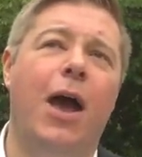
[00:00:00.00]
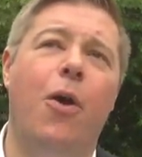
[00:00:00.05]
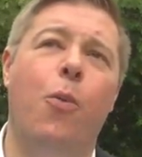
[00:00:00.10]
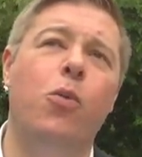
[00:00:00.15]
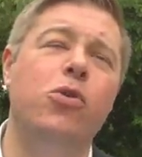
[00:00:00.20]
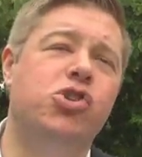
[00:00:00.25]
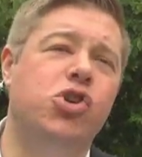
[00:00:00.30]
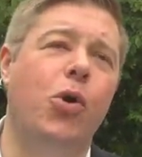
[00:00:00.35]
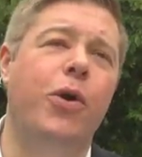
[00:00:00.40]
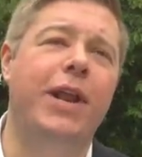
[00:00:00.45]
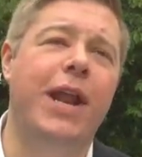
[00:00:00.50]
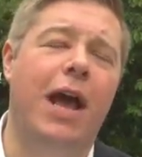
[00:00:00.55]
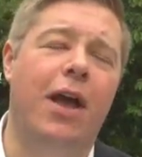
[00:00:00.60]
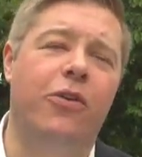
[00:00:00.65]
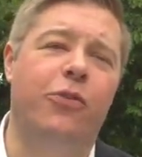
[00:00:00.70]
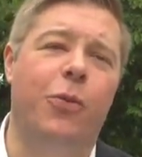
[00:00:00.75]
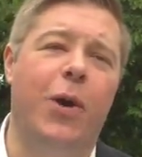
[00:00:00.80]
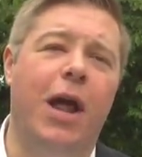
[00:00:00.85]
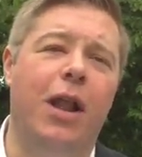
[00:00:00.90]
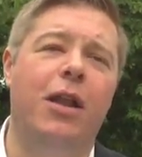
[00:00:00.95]
We'll show you that
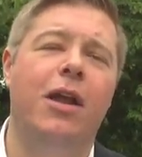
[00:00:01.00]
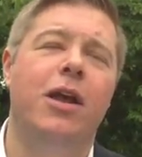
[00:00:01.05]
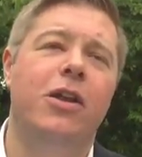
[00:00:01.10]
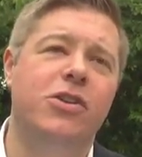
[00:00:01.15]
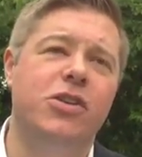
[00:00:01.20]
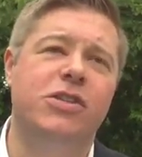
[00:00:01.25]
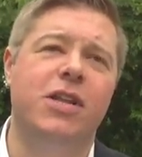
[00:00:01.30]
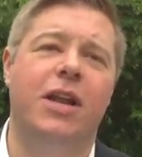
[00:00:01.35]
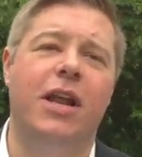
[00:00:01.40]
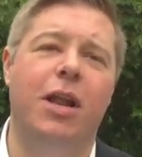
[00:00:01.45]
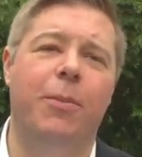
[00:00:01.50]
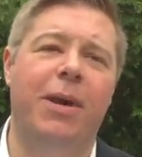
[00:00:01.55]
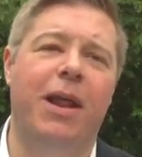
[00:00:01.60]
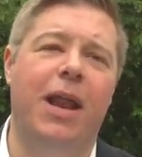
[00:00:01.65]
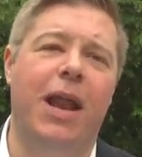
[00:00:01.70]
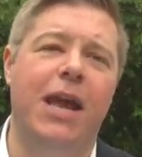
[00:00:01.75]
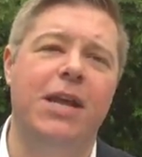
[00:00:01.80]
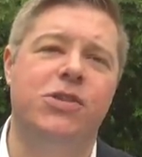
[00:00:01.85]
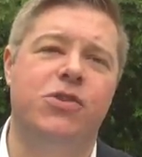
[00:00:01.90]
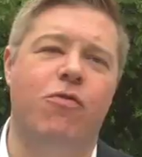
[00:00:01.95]
as well, just a little bit
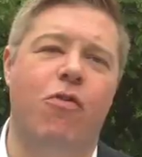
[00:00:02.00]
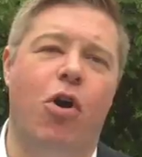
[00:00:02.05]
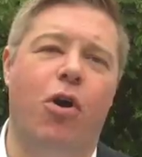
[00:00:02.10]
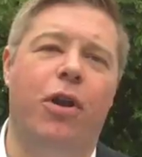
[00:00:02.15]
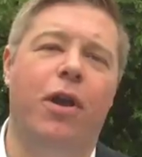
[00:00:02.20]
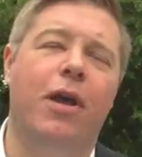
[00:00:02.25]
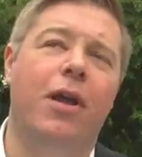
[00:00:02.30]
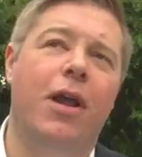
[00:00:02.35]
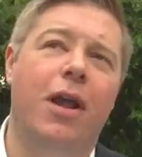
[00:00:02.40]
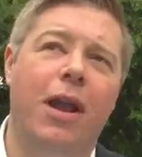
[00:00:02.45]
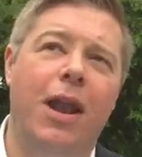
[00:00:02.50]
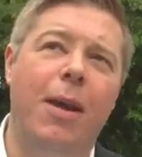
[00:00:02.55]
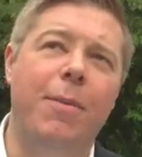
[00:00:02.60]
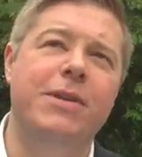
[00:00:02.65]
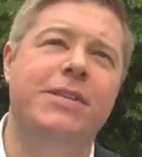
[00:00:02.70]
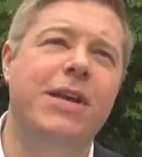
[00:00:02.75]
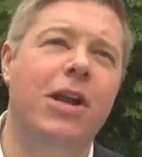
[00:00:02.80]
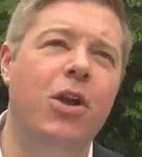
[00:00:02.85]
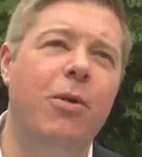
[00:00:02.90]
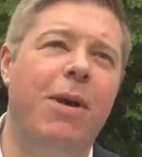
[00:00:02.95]
later on. Let
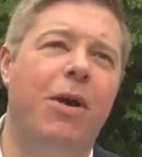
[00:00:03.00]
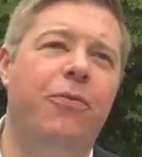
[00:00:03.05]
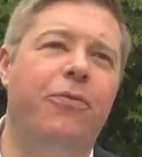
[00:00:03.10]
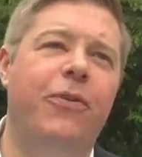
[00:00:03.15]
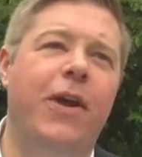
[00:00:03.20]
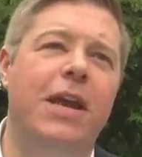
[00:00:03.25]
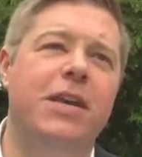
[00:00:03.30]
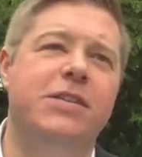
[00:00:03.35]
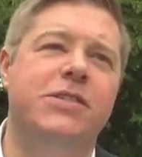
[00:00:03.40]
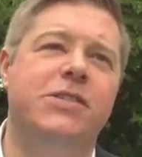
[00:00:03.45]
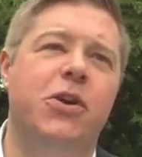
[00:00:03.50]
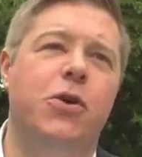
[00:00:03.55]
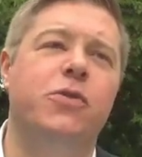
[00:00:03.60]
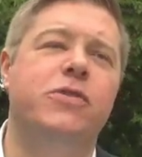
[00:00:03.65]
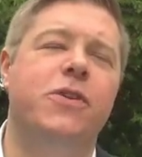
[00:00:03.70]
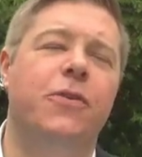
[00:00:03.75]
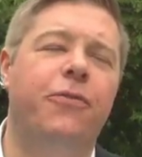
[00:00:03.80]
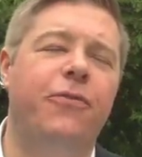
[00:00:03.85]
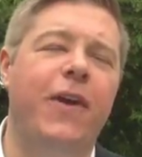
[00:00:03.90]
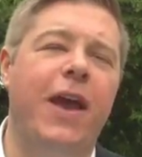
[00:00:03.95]
me tell you about phase 2.
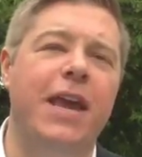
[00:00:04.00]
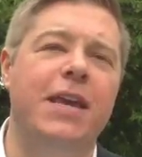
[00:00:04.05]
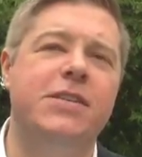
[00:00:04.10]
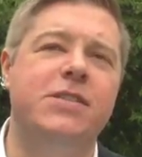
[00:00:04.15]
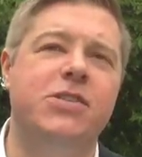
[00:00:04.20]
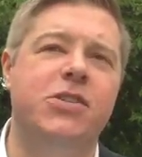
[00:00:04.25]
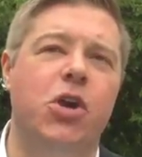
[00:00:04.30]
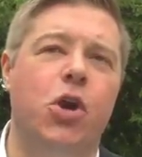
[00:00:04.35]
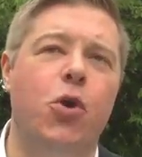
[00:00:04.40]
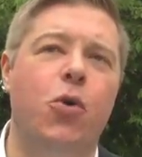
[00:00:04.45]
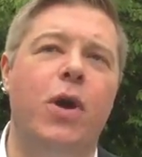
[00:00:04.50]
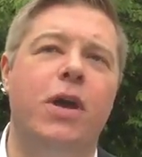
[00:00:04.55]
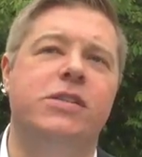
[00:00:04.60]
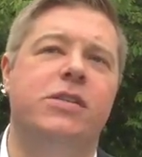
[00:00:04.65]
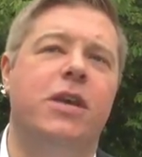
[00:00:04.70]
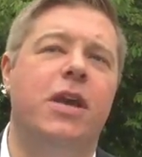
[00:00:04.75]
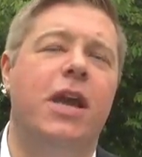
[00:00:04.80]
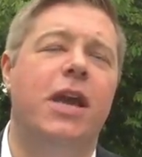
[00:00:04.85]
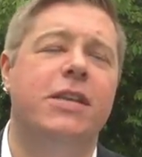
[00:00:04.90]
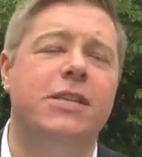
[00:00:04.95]
So phase 2
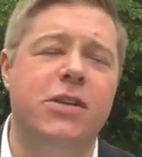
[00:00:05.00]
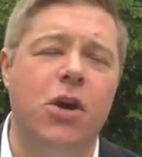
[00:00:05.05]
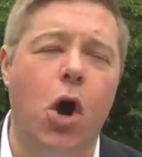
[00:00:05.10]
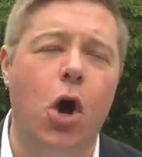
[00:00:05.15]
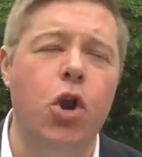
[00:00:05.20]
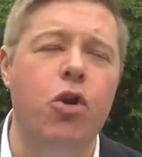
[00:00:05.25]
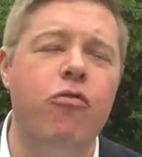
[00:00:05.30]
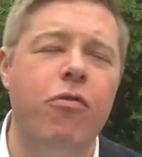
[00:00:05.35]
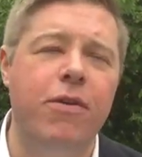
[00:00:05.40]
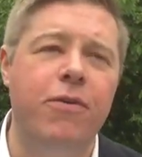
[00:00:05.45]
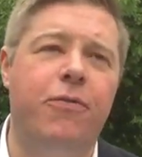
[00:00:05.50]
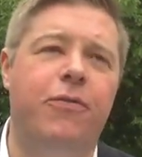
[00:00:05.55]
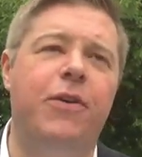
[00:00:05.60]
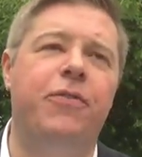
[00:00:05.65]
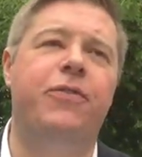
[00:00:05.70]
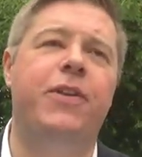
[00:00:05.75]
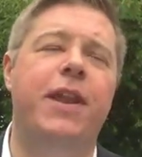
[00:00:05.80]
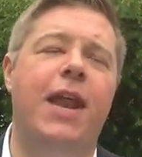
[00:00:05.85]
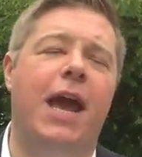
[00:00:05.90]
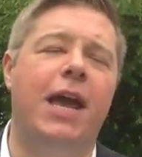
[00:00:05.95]
it's
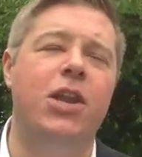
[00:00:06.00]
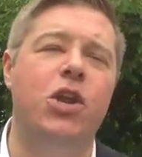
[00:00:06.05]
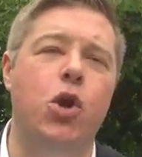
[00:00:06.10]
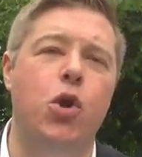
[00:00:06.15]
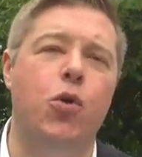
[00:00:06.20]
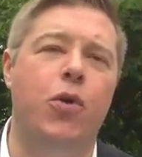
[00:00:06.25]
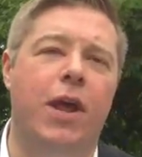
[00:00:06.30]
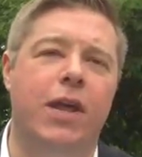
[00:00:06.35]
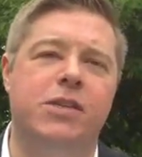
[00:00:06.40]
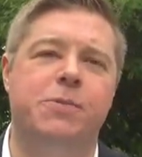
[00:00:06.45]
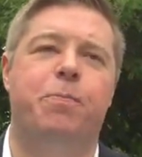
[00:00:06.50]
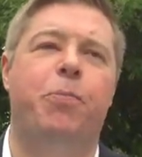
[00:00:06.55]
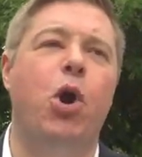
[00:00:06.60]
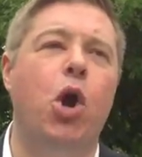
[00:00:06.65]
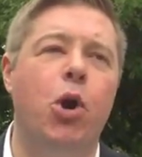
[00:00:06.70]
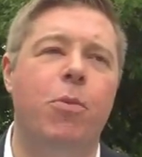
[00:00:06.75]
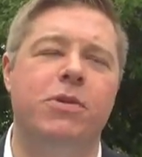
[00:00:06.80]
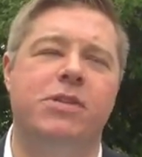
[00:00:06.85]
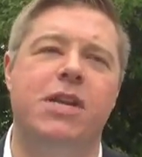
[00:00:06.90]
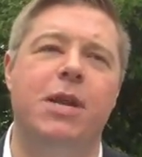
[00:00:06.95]
159 units,
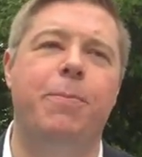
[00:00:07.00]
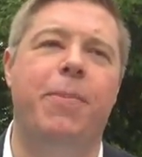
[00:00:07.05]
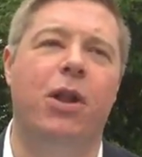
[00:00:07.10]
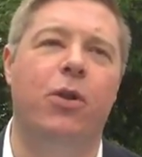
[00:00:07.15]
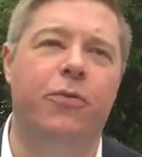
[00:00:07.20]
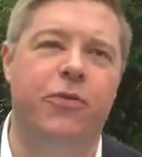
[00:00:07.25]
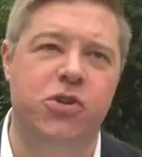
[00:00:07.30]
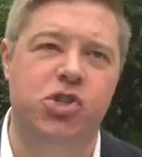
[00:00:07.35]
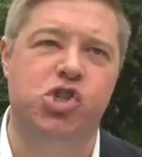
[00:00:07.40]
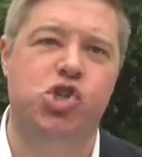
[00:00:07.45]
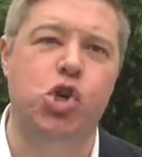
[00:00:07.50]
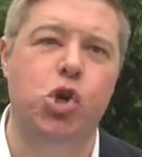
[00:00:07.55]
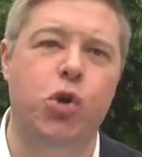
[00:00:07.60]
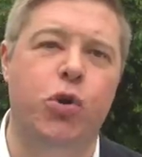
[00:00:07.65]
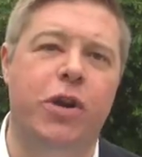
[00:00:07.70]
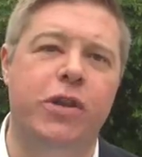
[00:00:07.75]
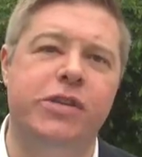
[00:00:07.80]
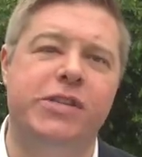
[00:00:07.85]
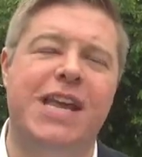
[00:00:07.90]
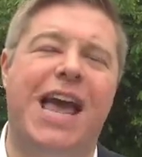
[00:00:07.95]
purposely built for
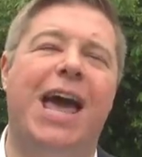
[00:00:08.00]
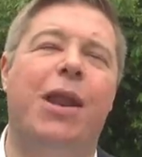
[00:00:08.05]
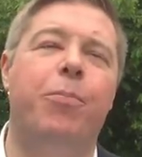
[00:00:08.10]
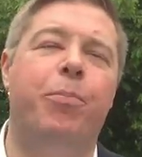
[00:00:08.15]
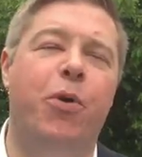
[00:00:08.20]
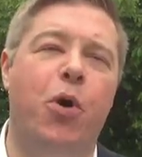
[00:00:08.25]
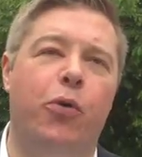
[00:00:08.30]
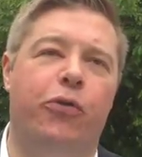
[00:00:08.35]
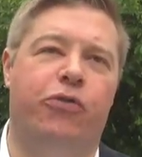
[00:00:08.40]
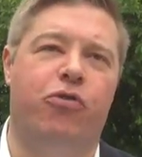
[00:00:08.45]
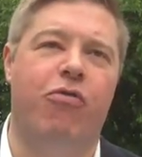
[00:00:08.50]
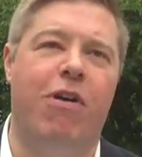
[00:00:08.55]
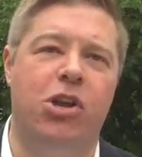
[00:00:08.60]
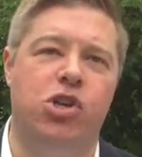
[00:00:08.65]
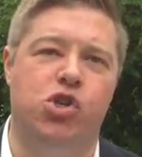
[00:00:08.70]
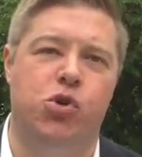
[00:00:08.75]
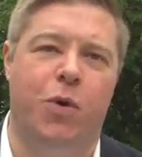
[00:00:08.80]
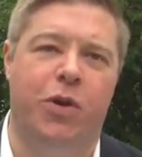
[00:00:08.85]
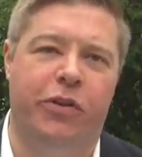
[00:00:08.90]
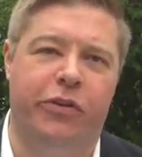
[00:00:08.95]
students and
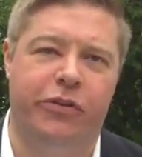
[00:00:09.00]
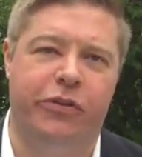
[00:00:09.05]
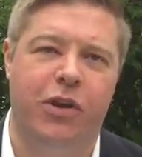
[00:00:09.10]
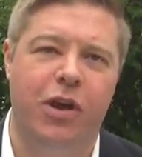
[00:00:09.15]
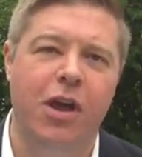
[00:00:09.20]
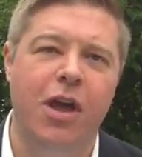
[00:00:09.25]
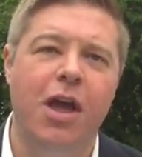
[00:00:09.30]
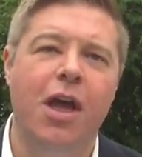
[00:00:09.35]
postgraduates.